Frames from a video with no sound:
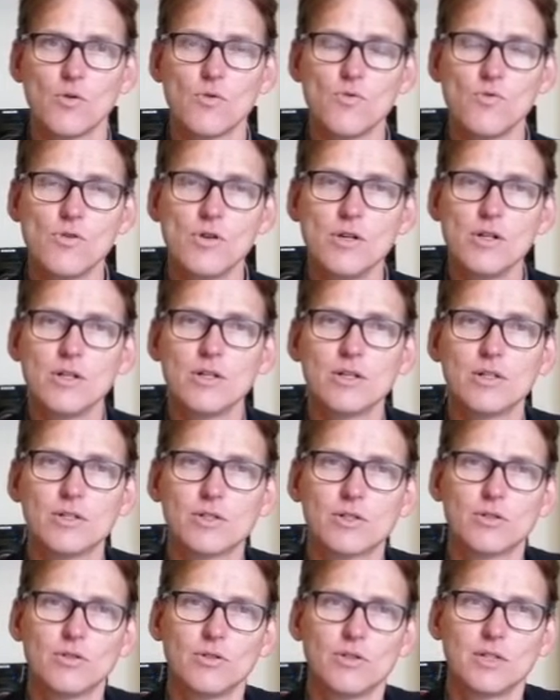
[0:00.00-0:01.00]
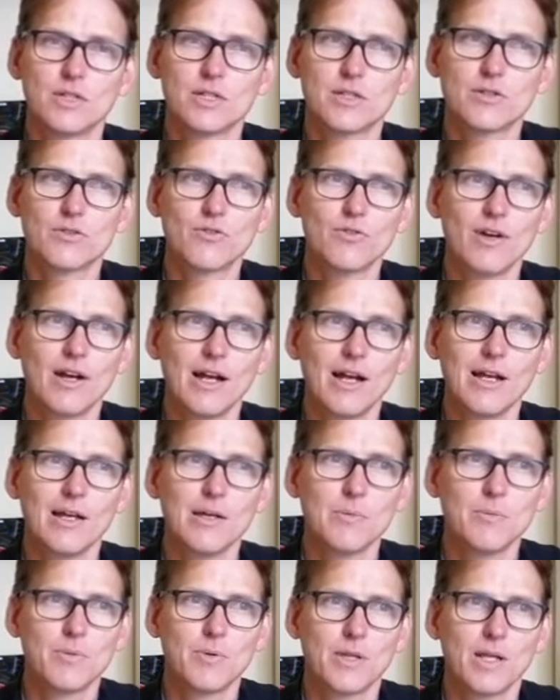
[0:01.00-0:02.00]
words to
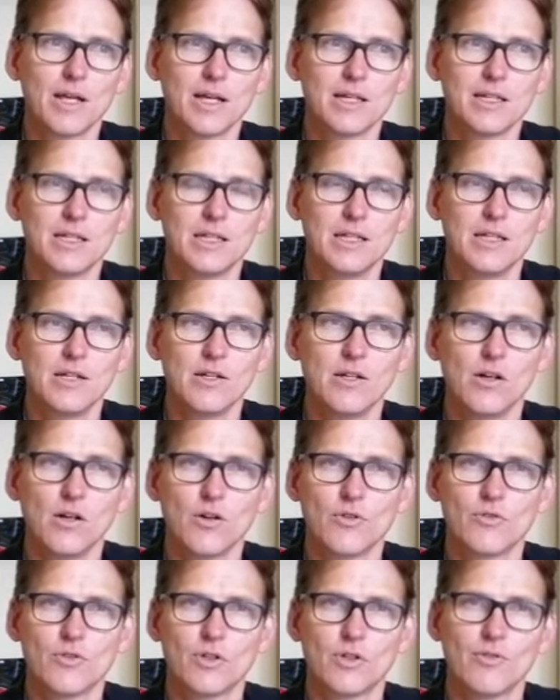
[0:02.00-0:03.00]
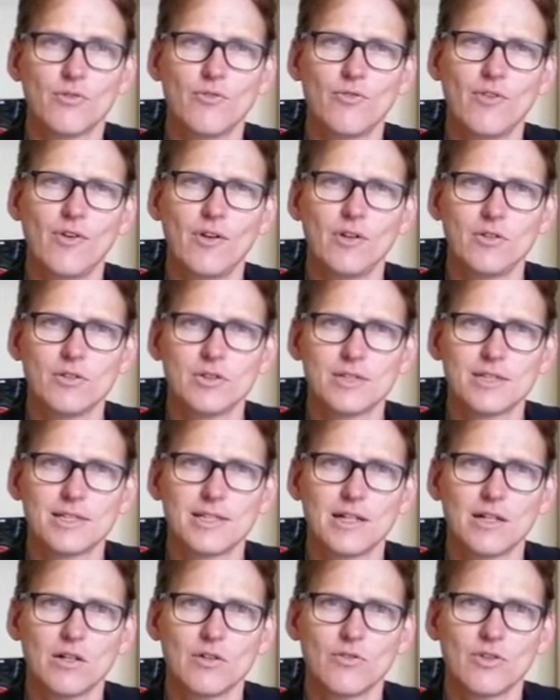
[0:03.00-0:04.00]
describe the idea of the false
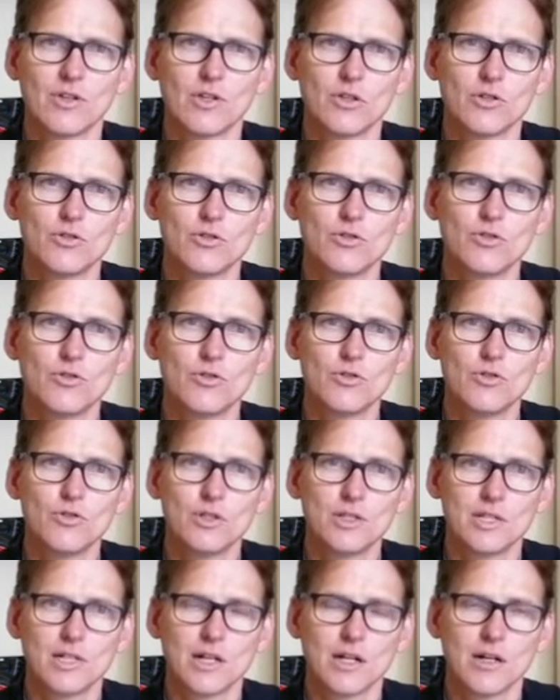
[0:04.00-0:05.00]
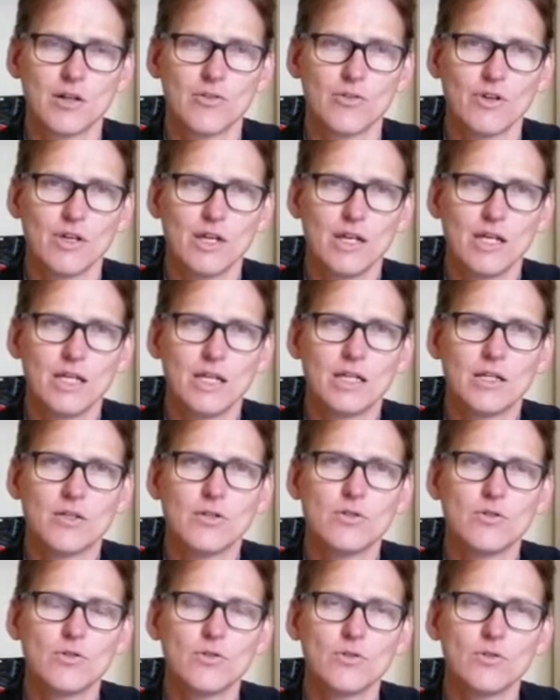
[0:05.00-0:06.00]
self and the true self. He
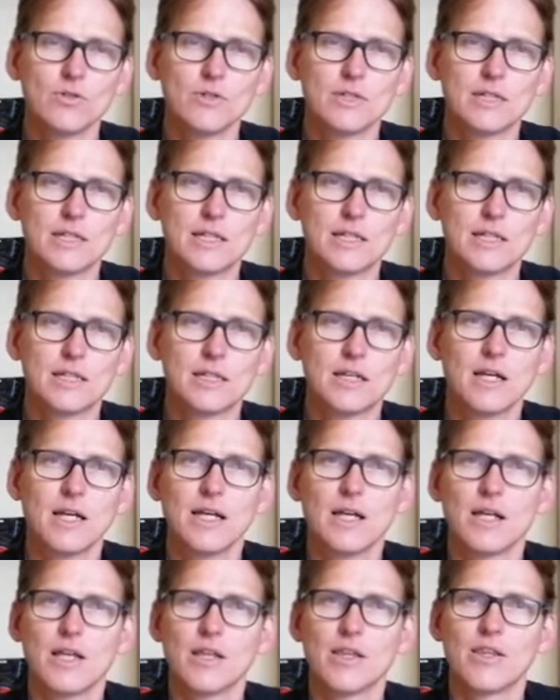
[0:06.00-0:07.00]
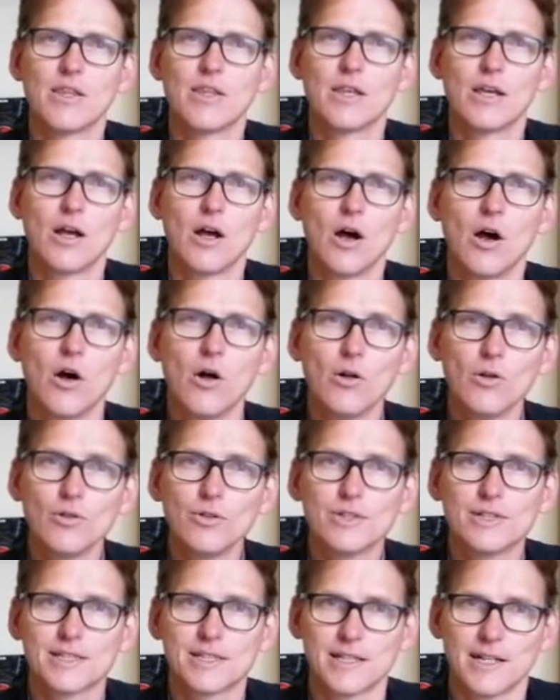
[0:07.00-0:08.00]
calls it the
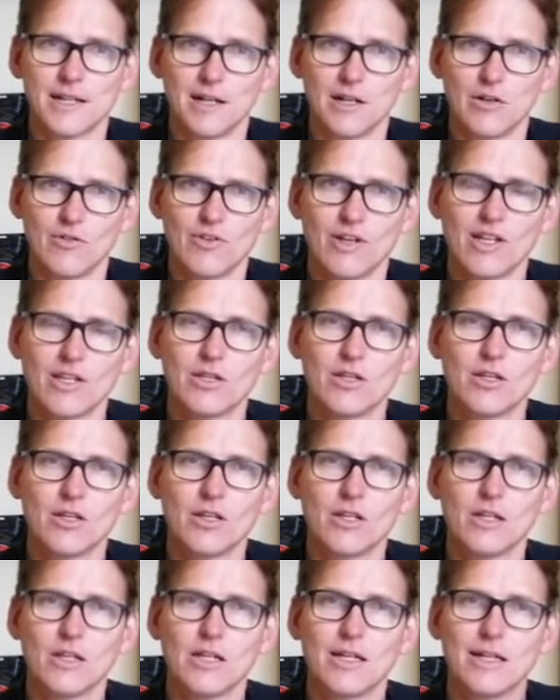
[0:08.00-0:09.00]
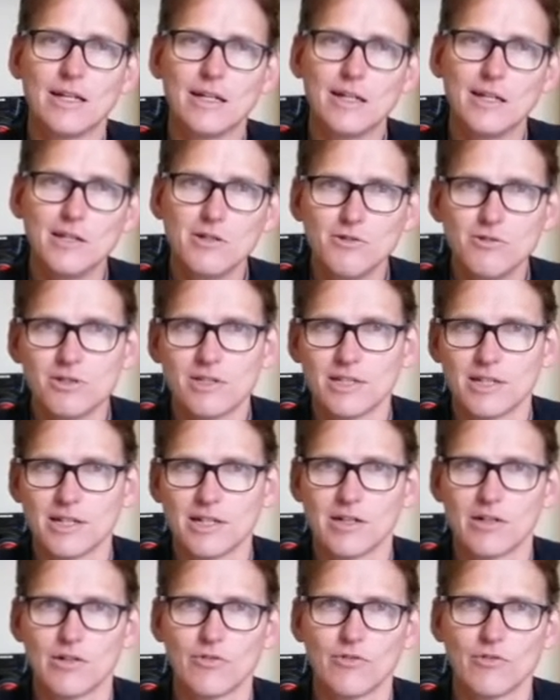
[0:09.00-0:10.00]
old self and the new
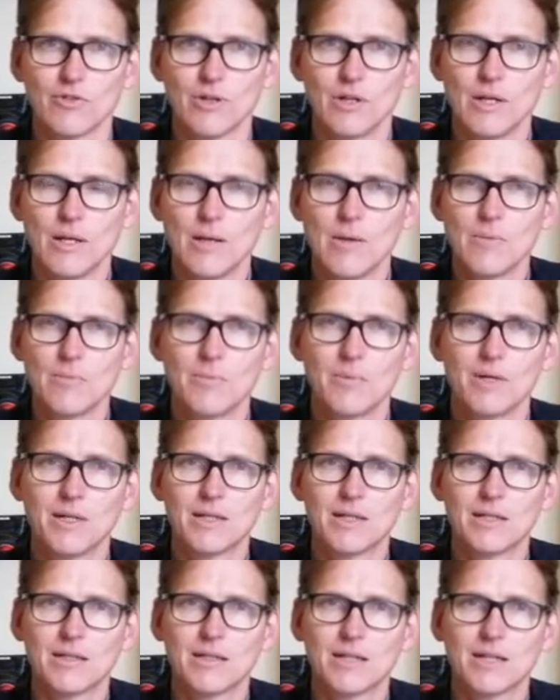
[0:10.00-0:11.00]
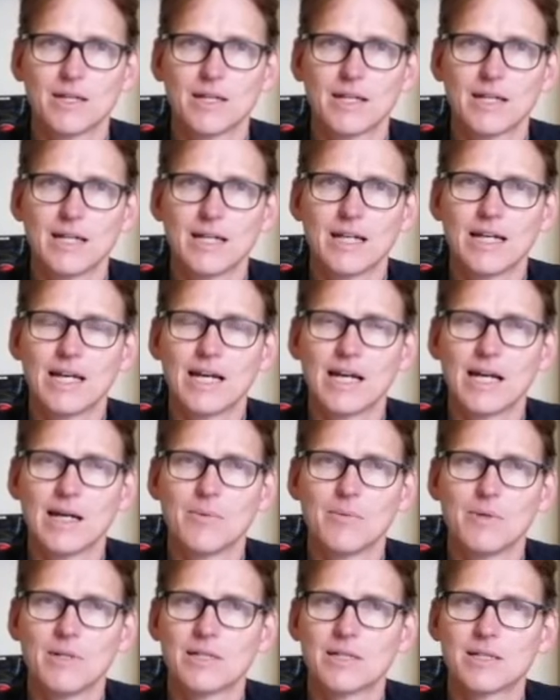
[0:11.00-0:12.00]
self. But
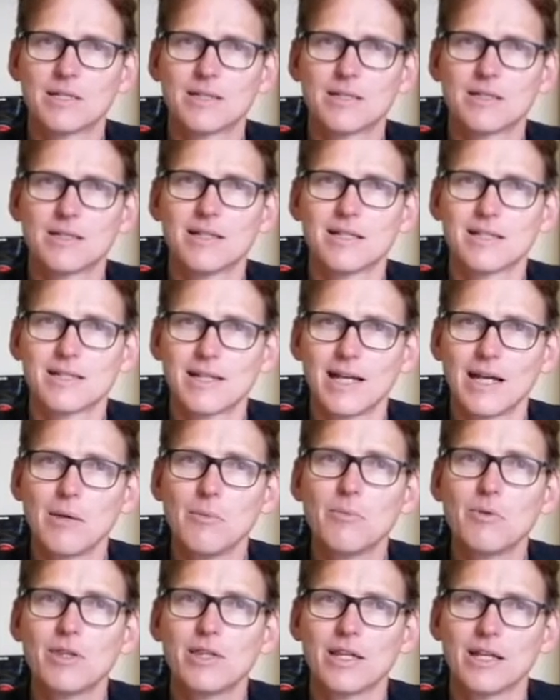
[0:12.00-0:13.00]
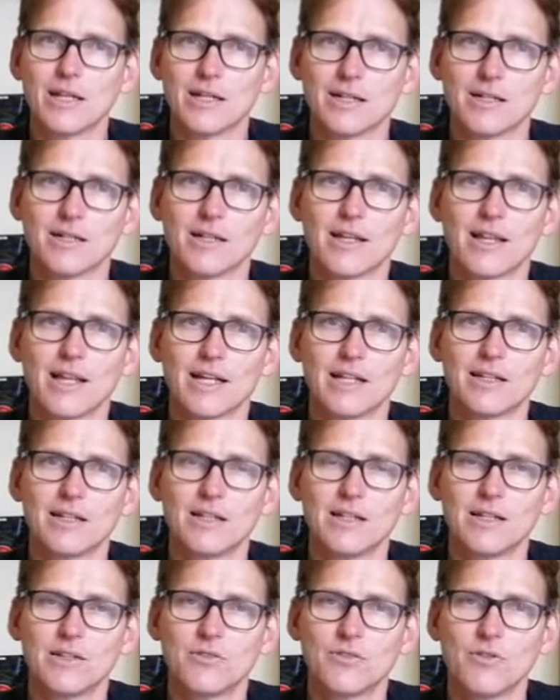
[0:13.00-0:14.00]
um, it's the same thing that
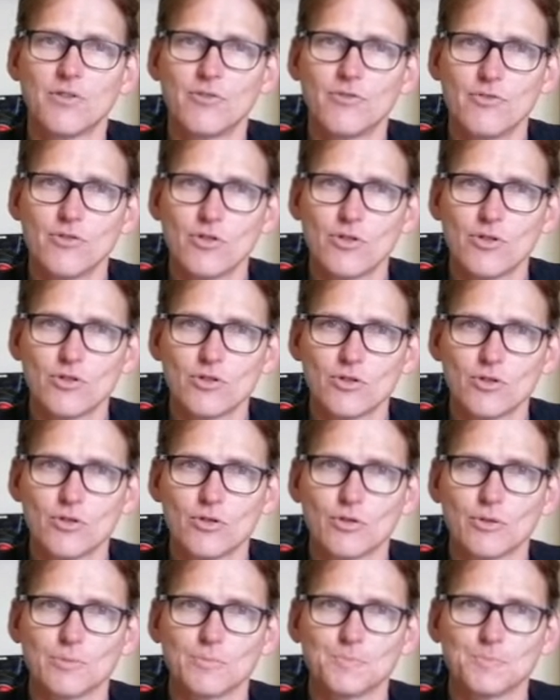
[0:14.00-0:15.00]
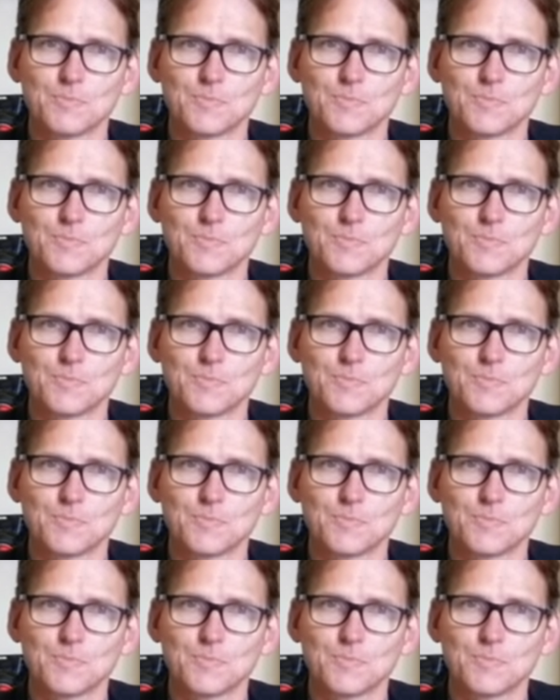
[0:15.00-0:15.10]
it refers to.